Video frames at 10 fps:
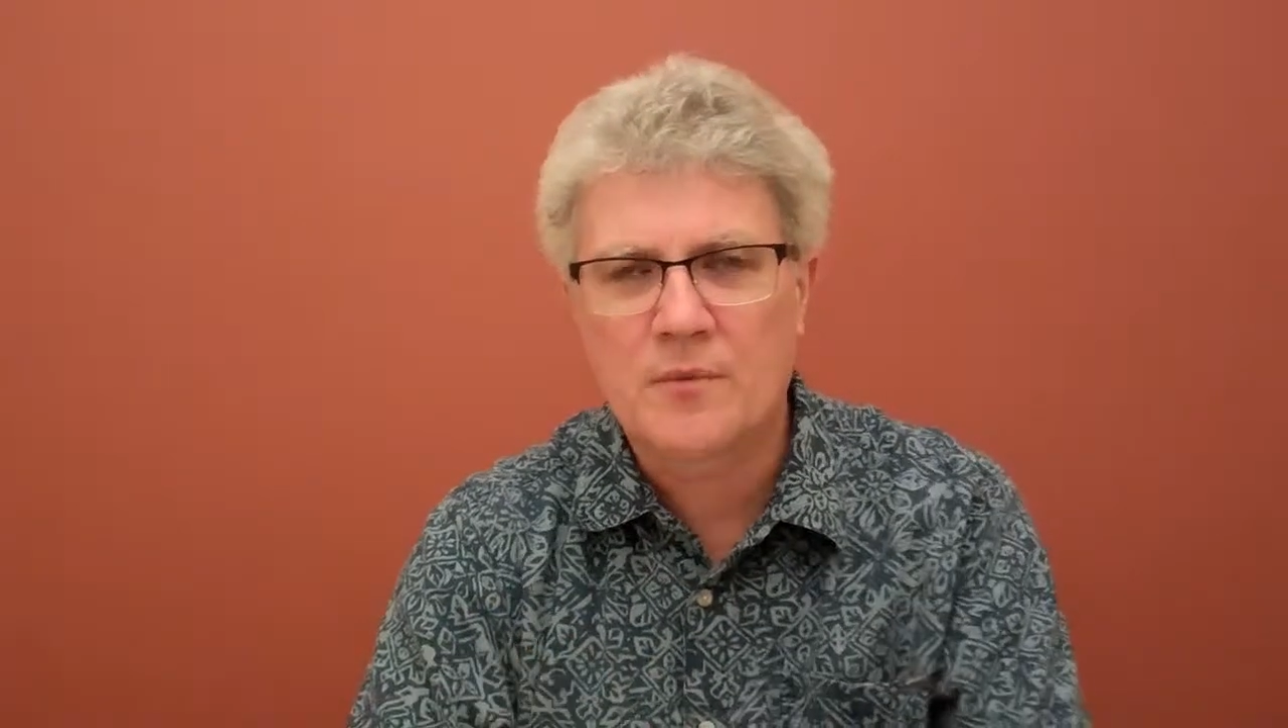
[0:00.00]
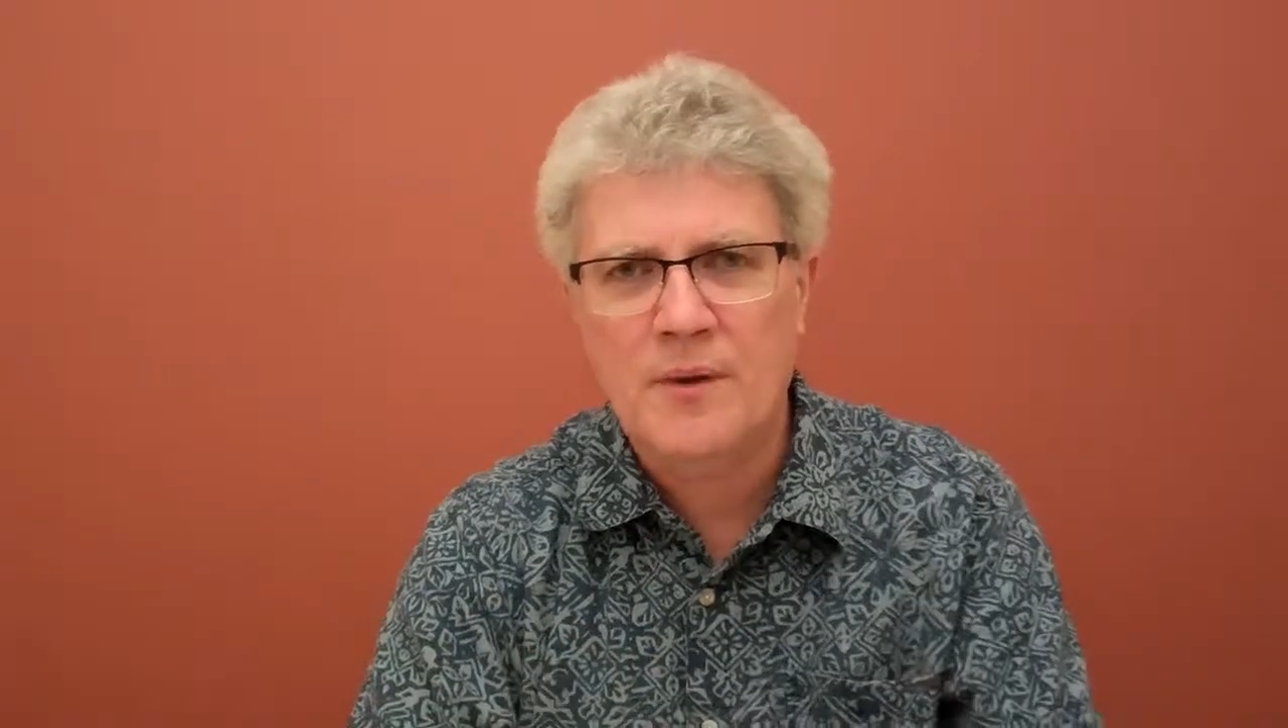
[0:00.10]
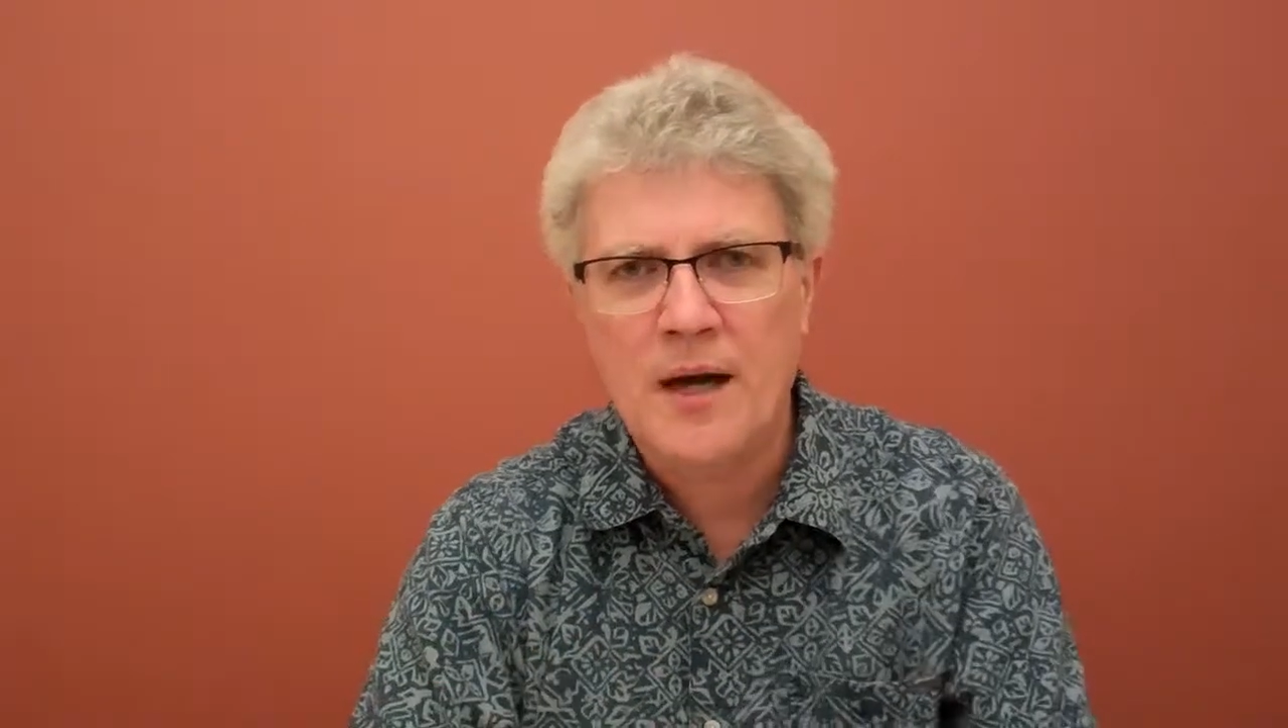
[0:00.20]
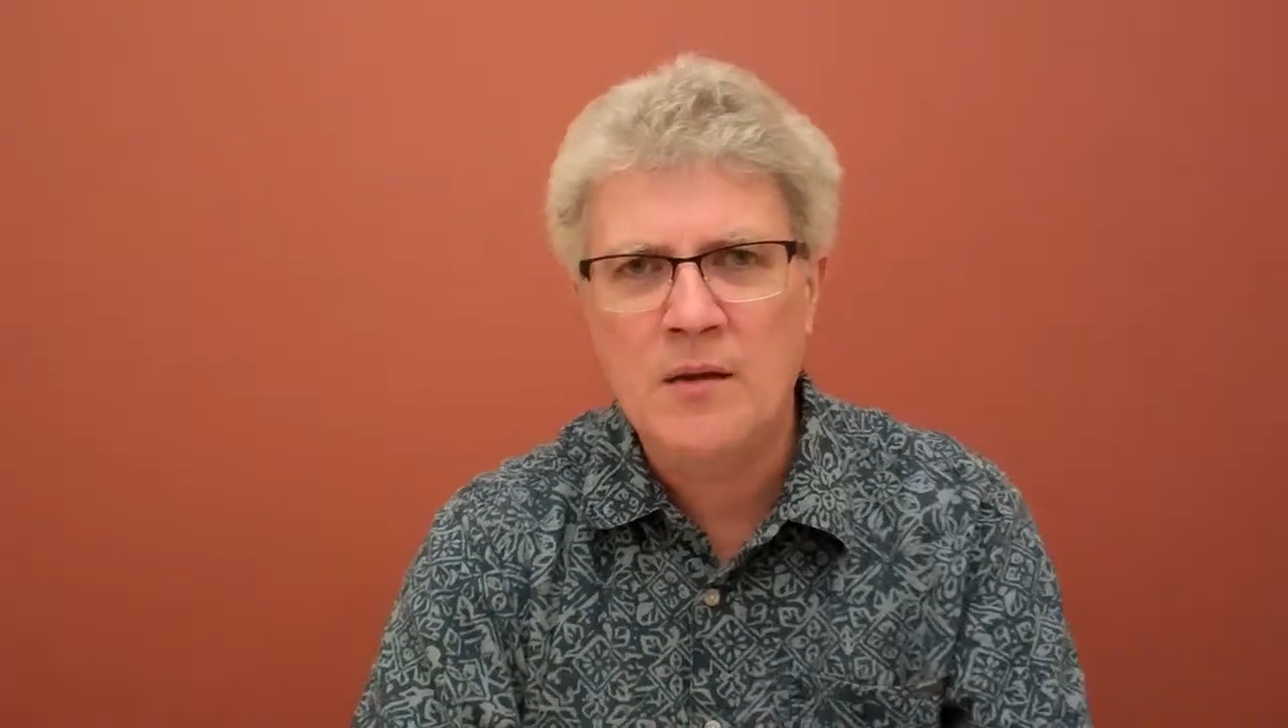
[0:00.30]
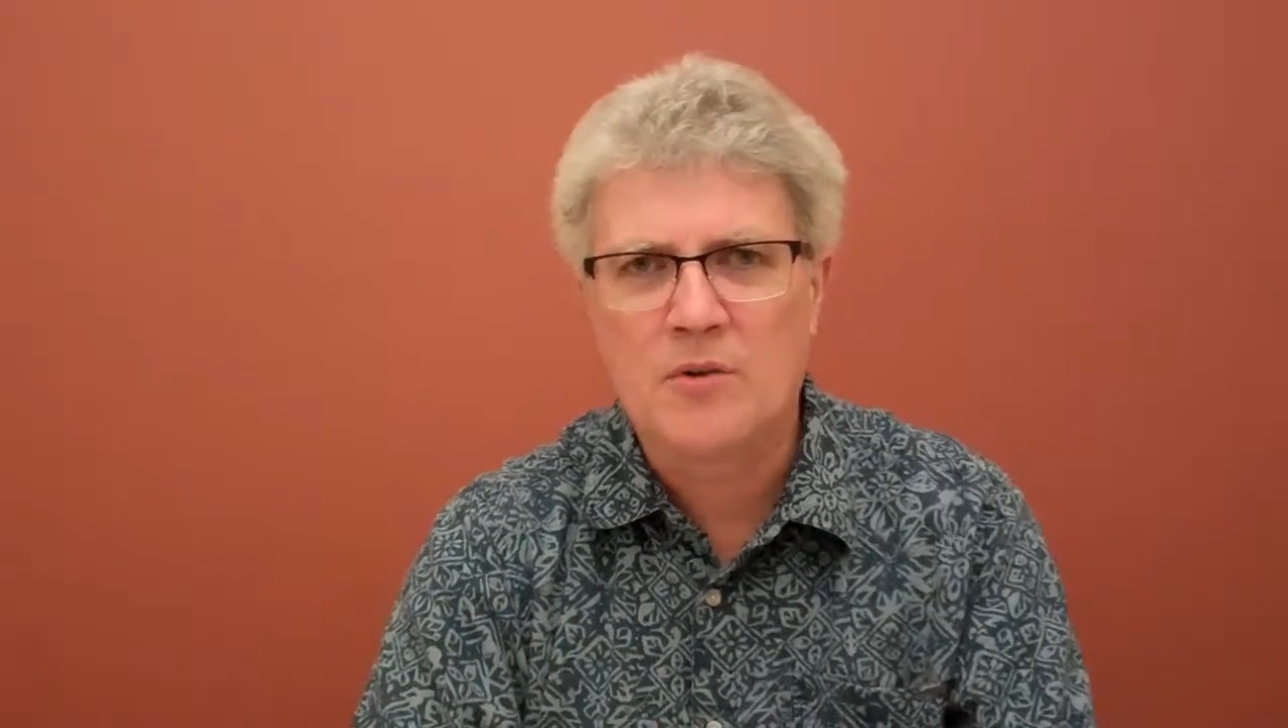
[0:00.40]
the
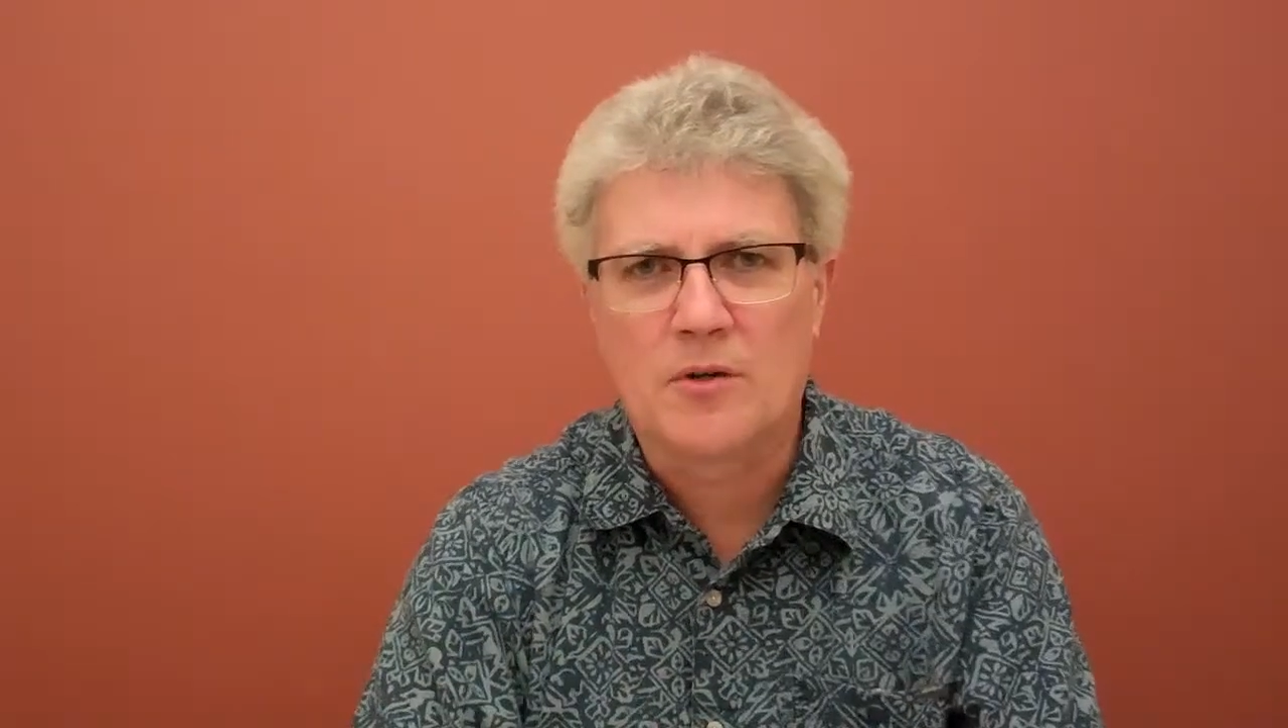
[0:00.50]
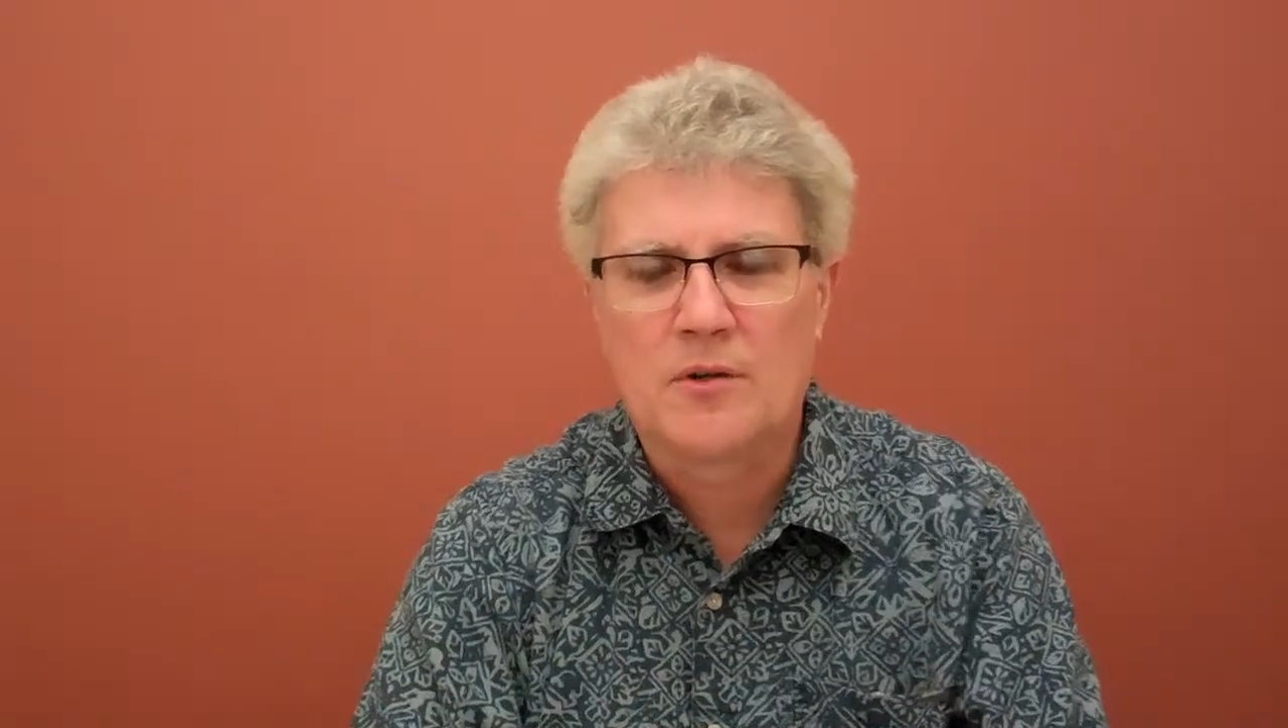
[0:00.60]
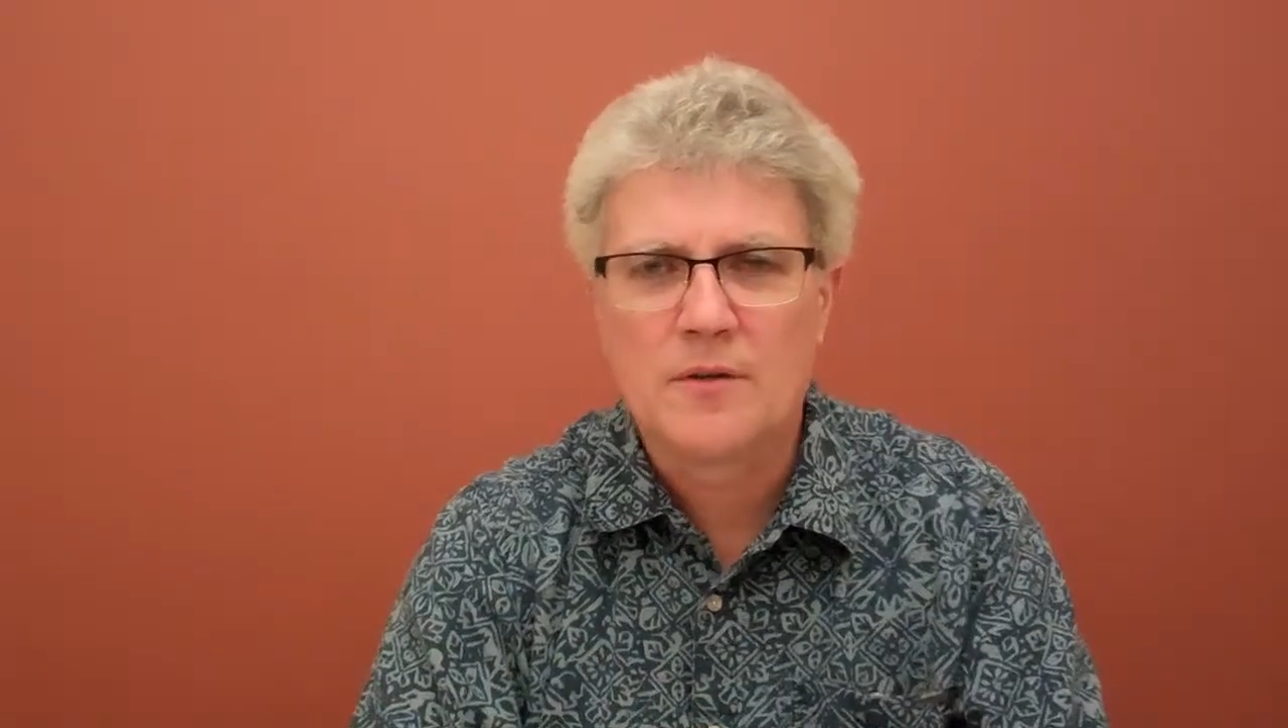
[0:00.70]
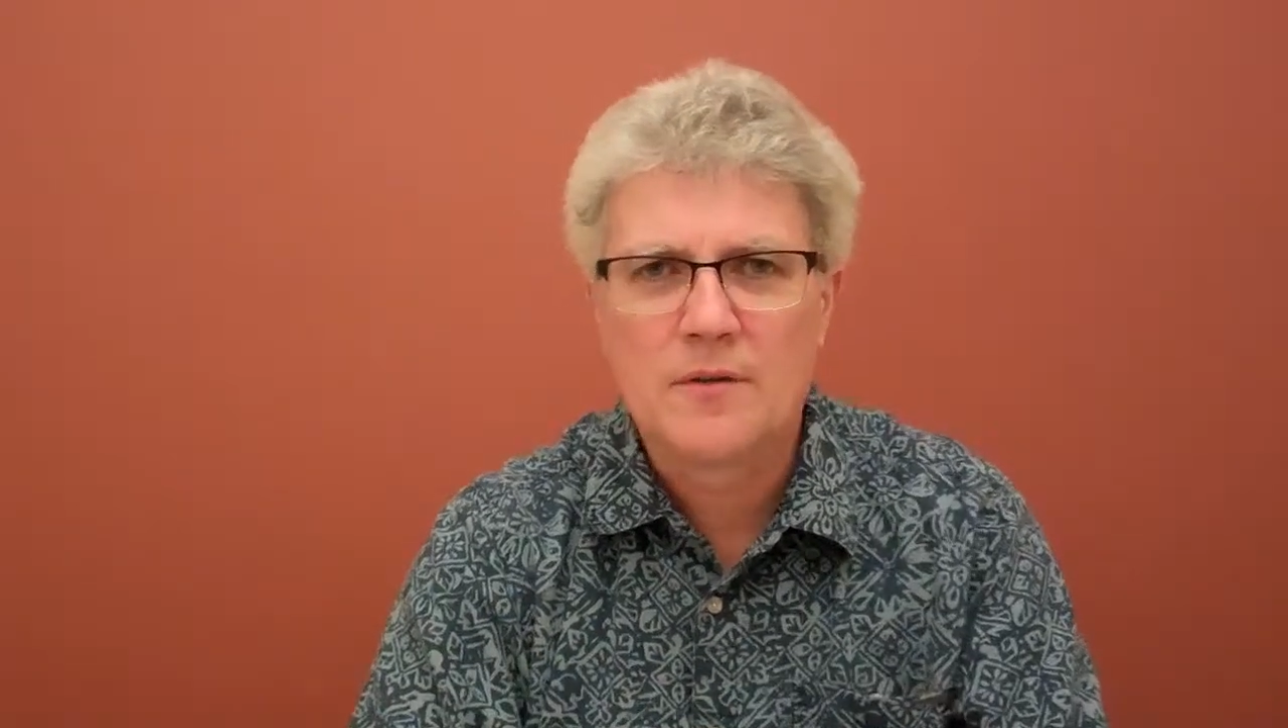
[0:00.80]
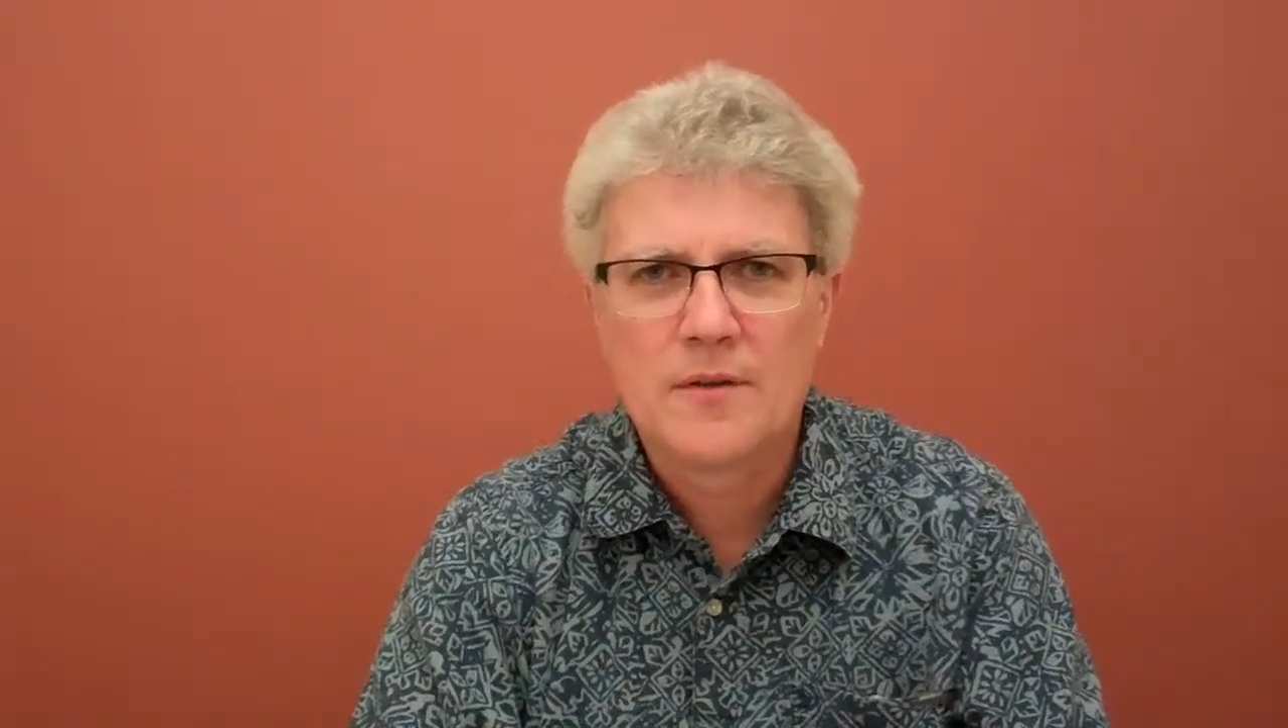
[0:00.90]
Bible?